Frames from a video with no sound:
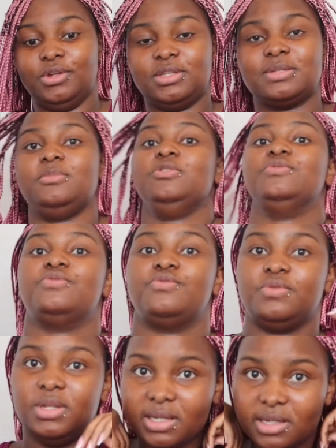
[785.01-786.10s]
It smells
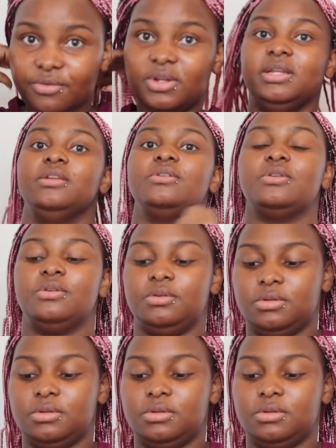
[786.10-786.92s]
really good.